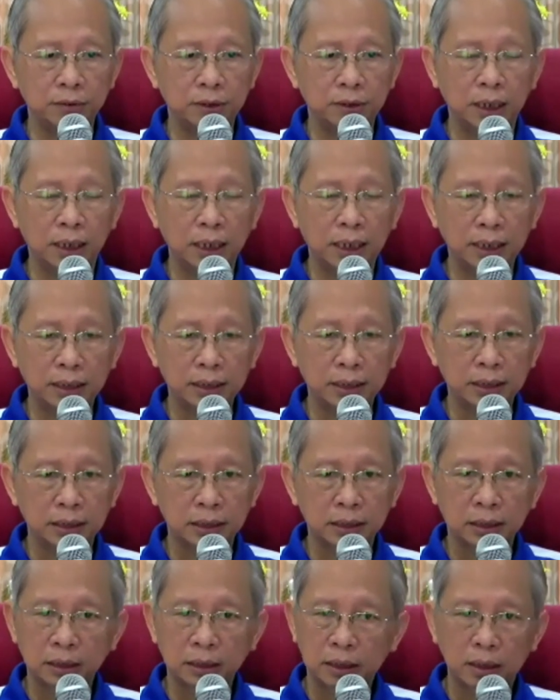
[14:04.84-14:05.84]

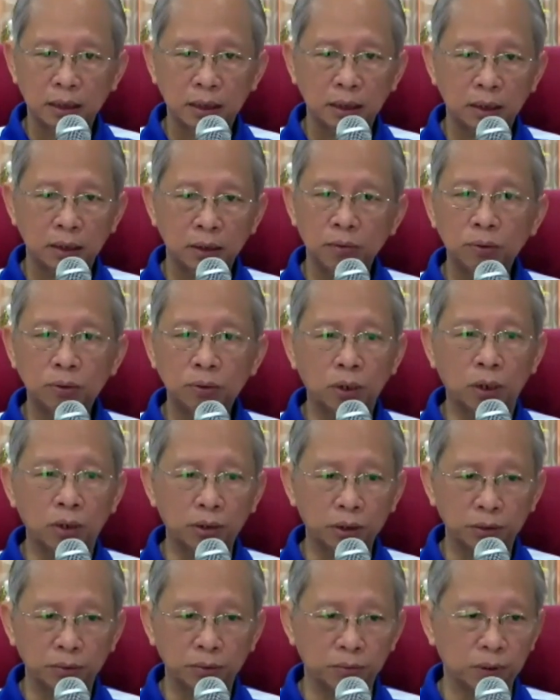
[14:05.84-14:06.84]
relax, no
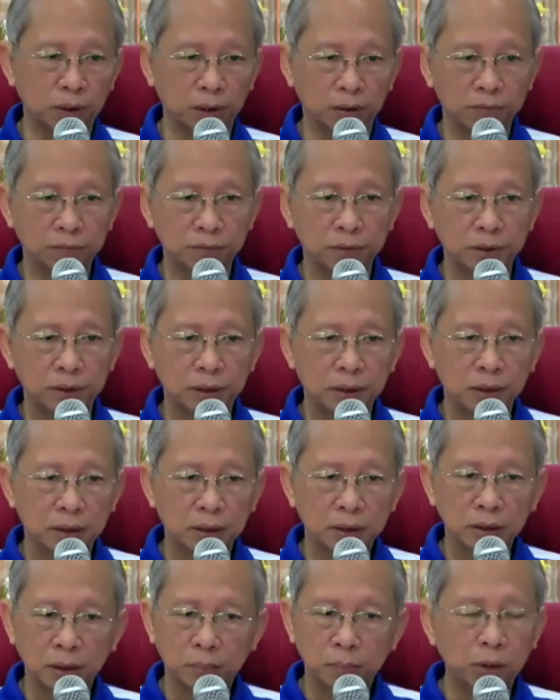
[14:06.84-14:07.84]
thought involved.
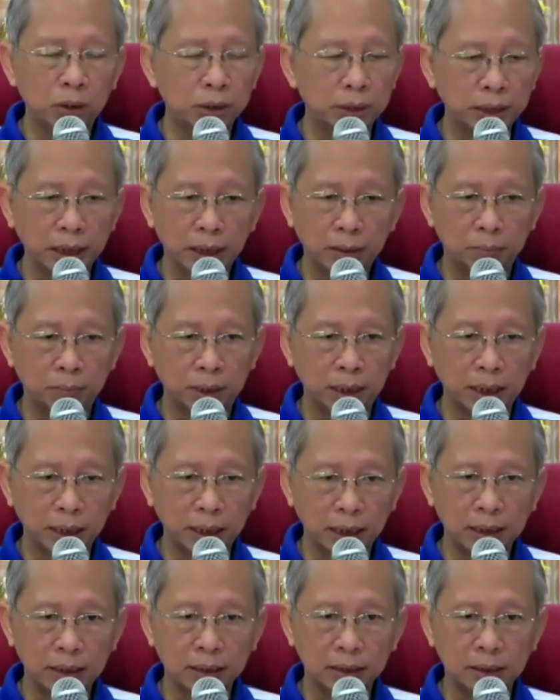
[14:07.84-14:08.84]
Your body and
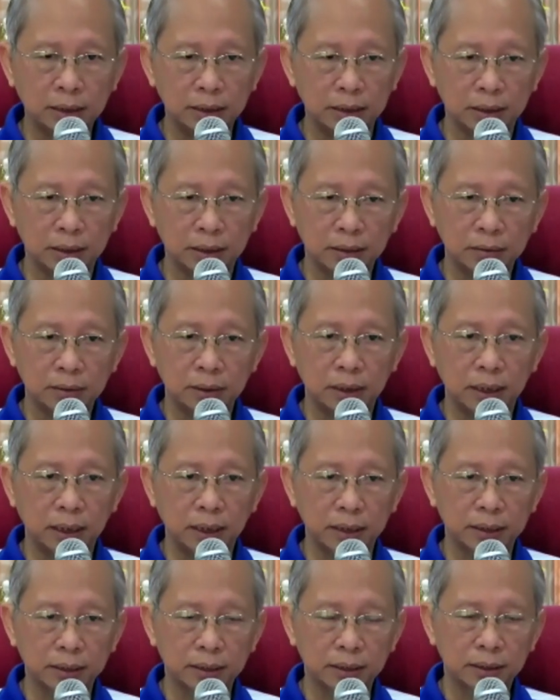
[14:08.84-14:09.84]
mind at ease.
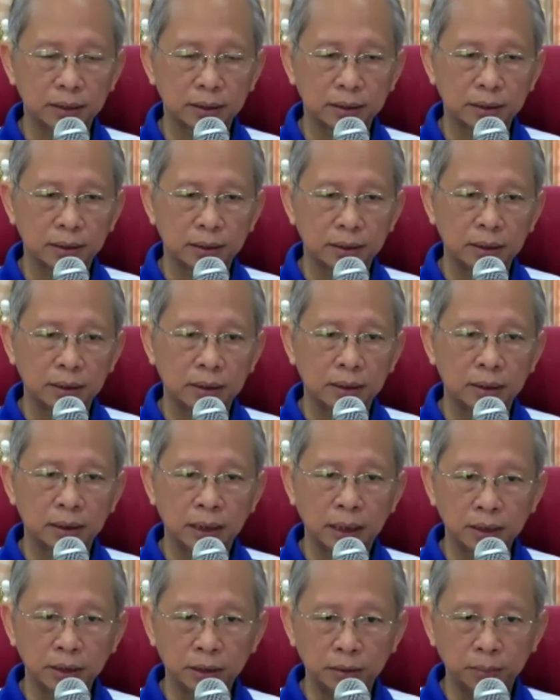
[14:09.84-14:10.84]

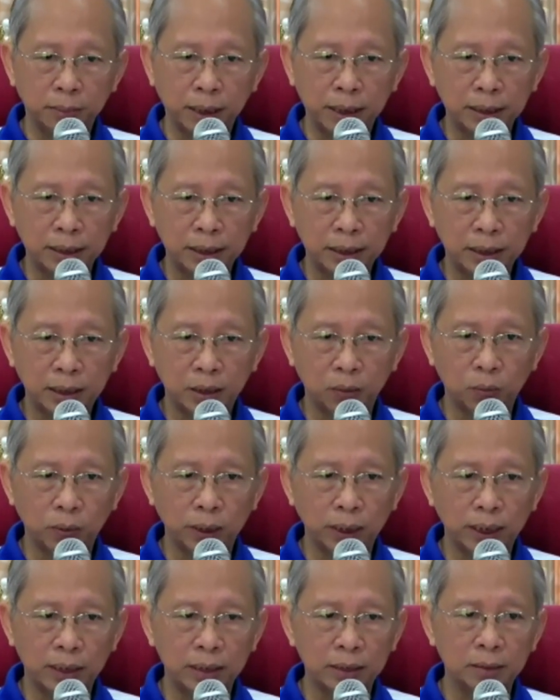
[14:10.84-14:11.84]
Then you maintain
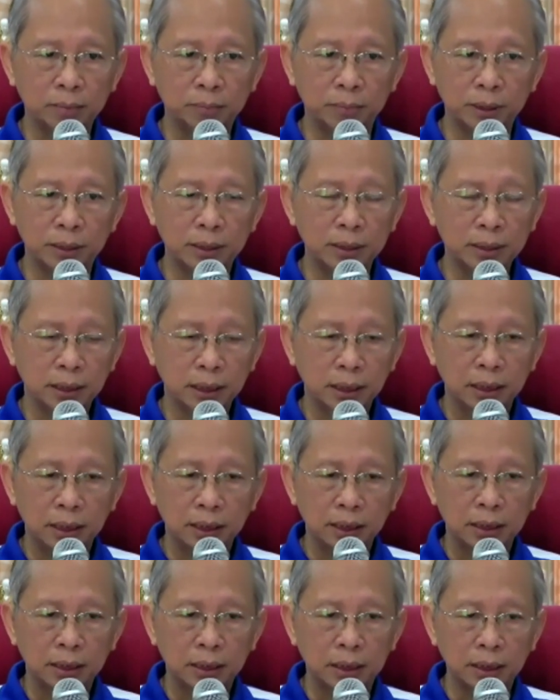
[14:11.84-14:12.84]
awareness means
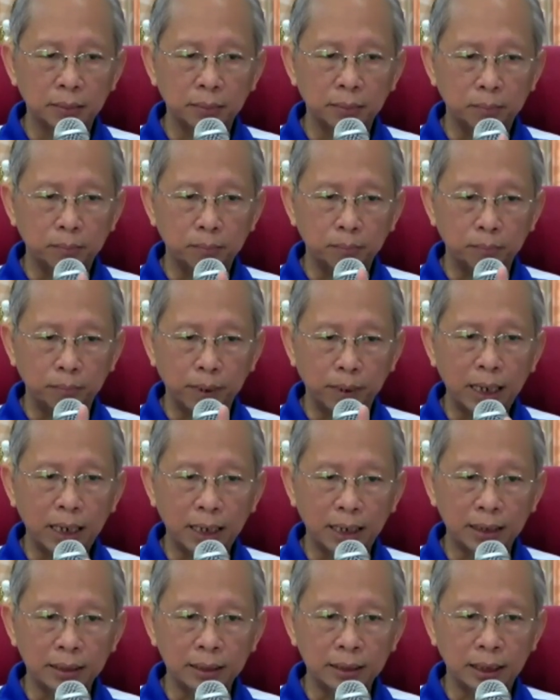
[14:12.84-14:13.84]
the
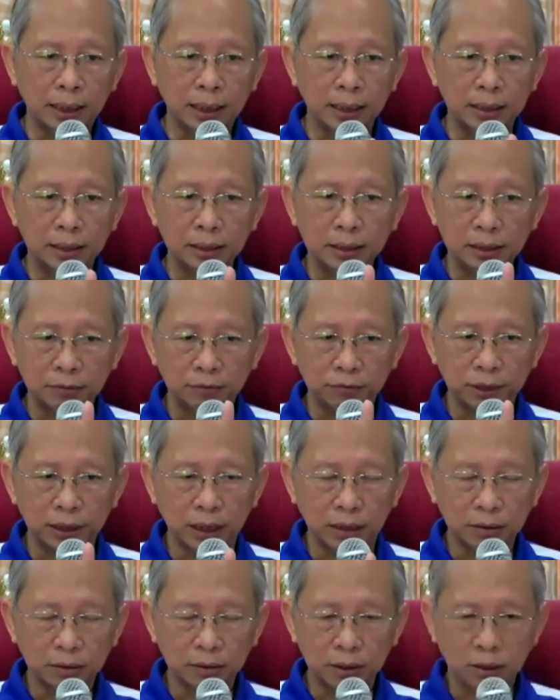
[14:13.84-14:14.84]
mind that is
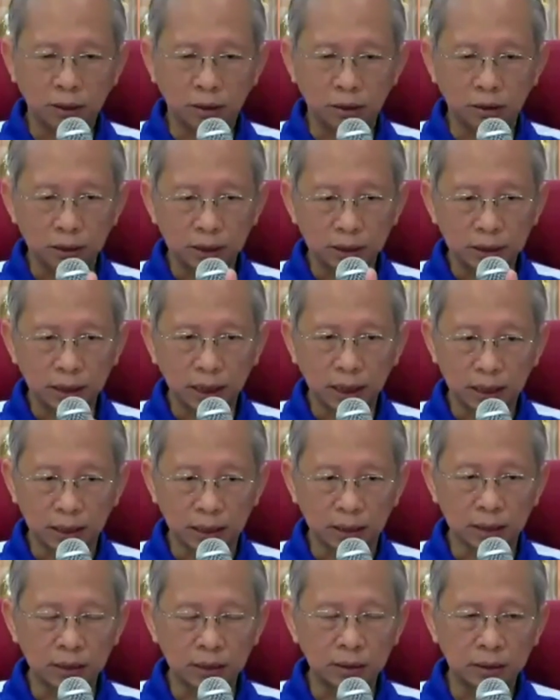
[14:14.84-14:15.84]
without thought,
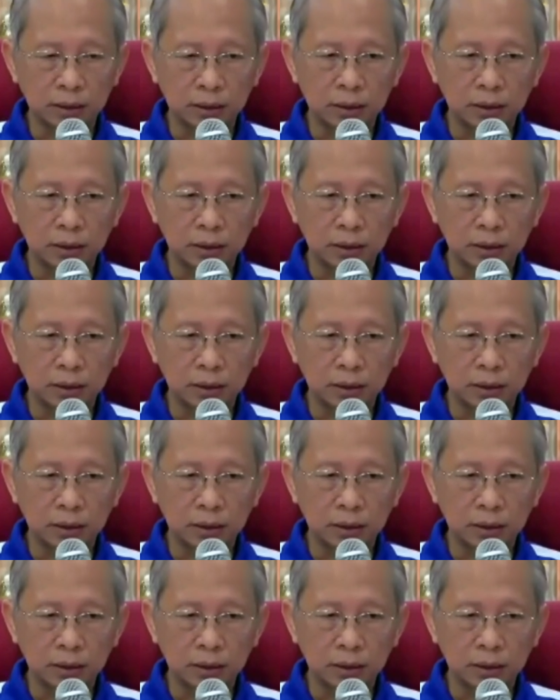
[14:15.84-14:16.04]
silent,